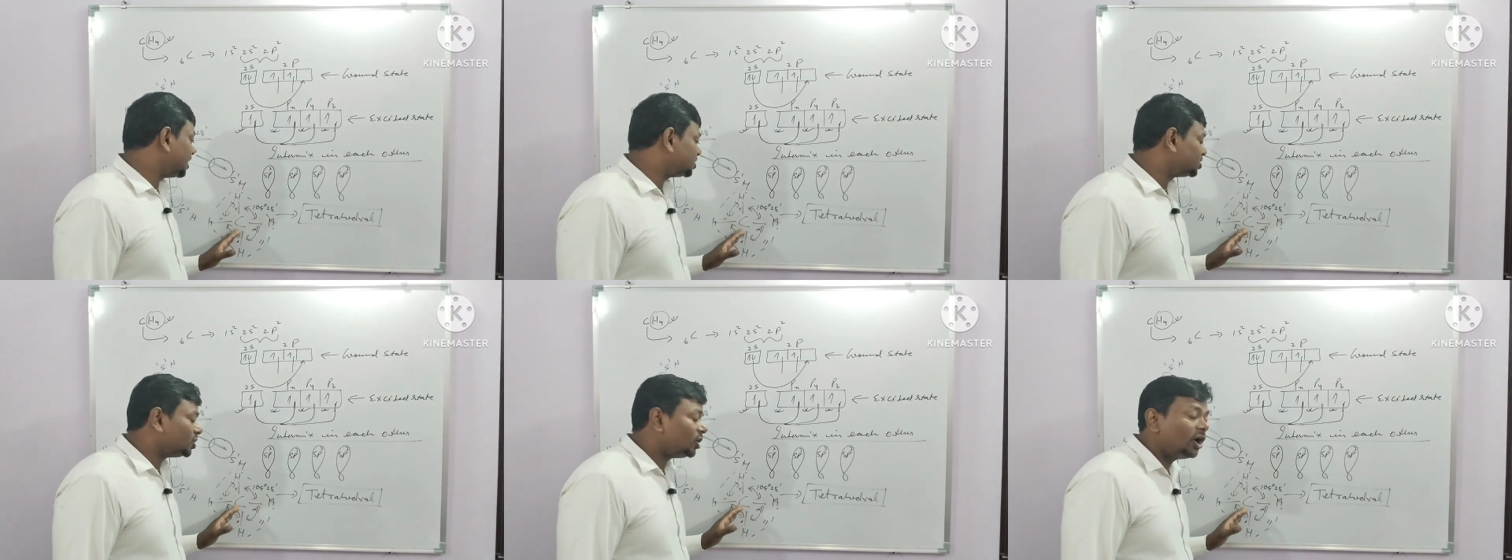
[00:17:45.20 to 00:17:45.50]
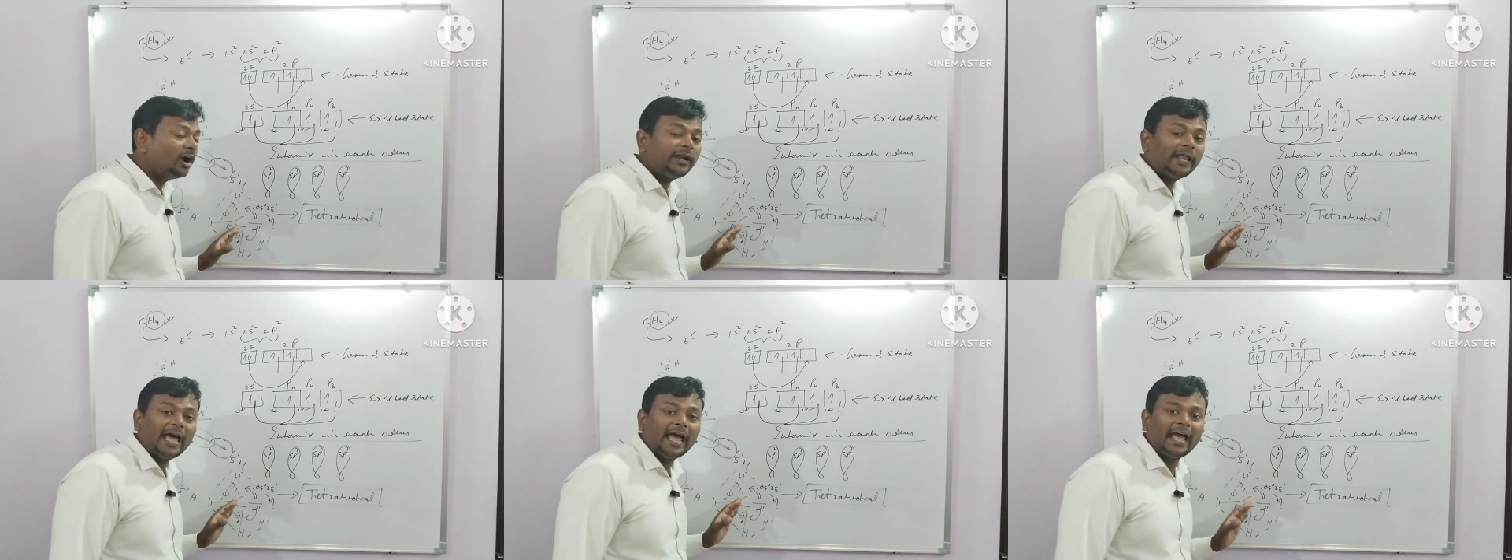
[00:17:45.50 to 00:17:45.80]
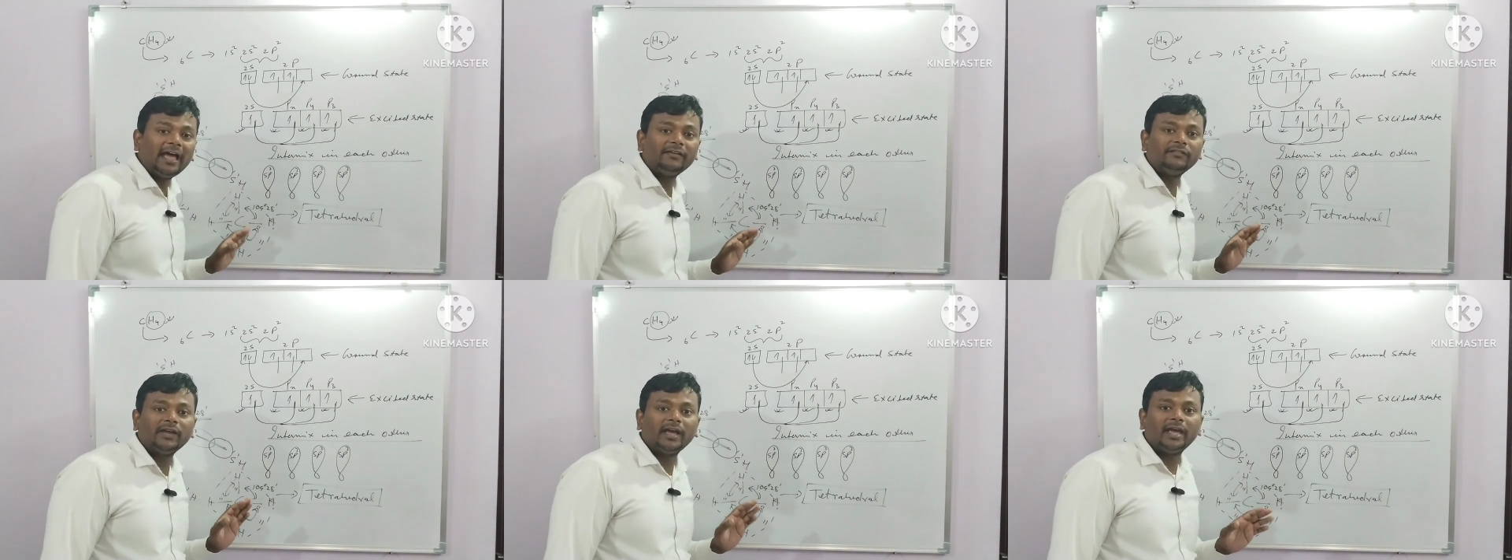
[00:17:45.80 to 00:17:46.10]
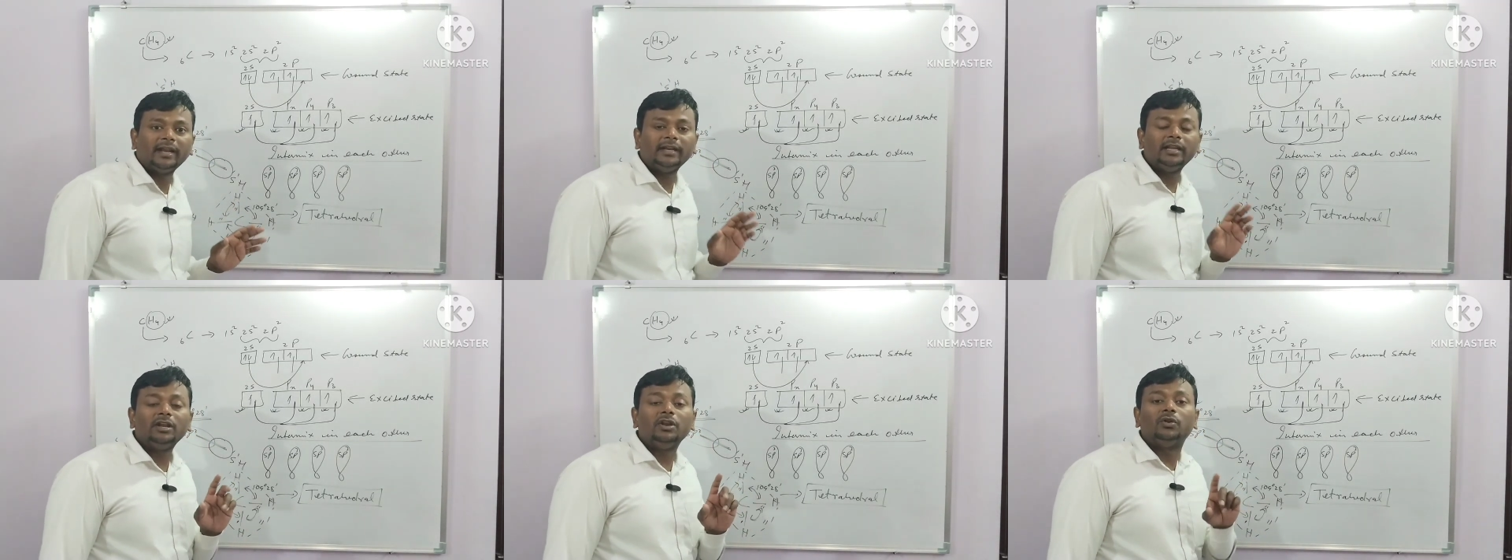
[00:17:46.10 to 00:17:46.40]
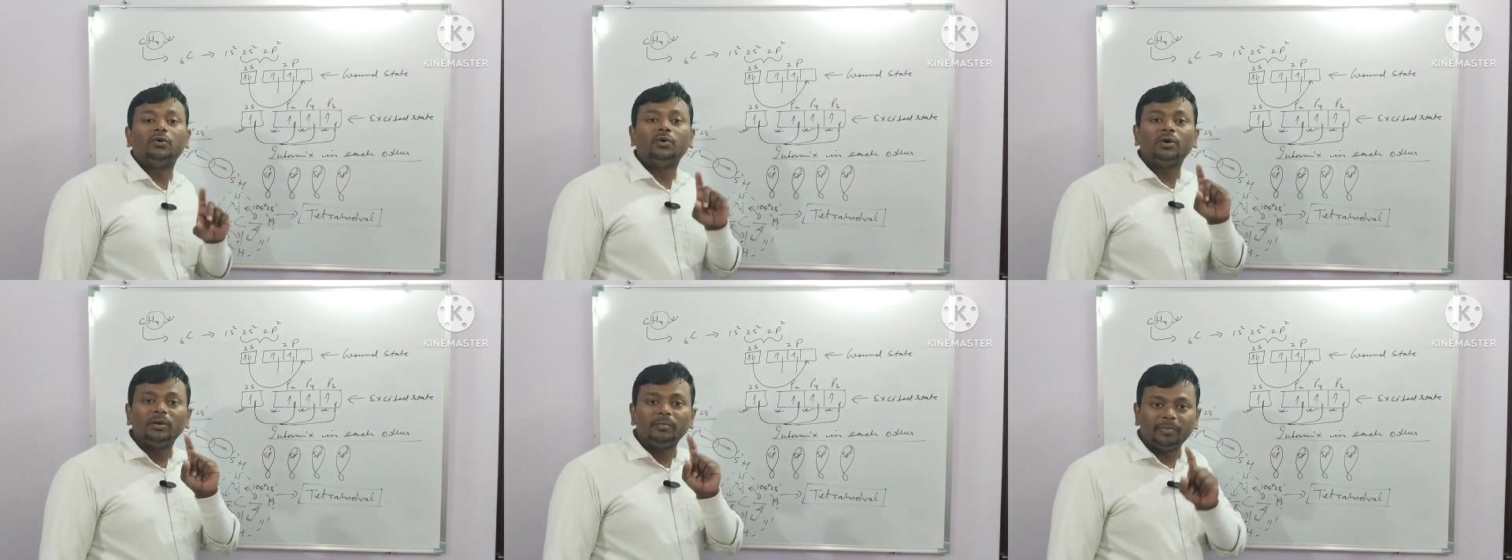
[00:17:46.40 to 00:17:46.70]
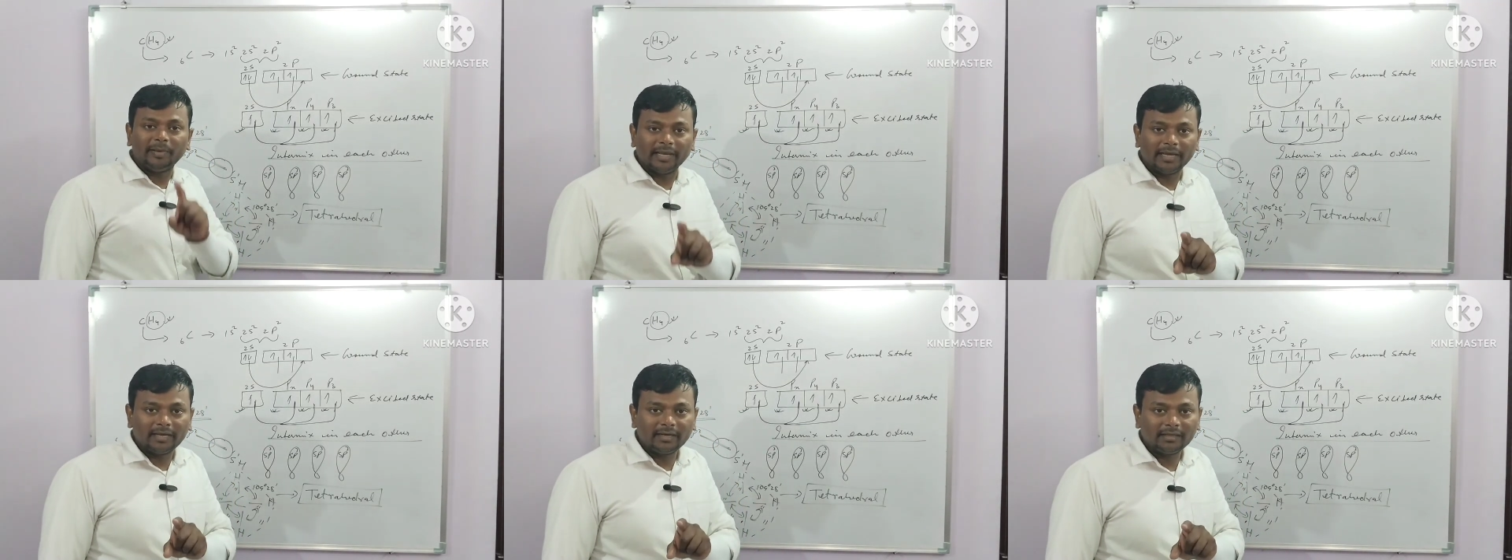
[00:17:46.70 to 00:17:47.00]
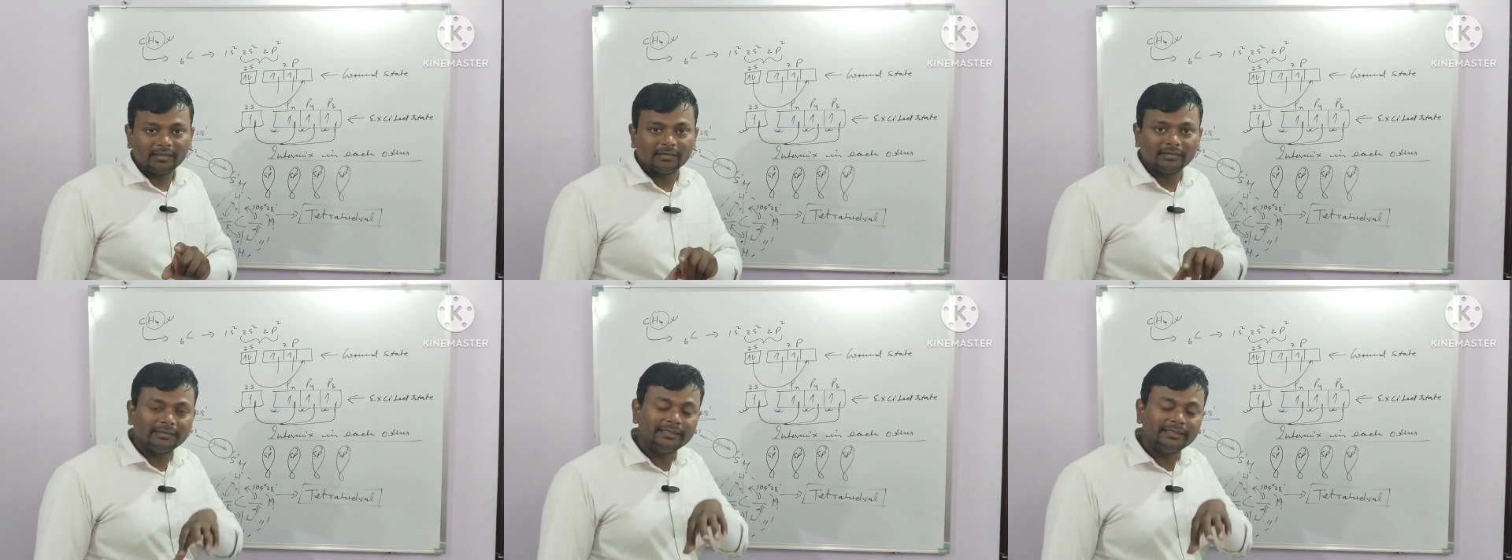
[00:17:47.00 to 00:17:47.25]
does not have any lone pair,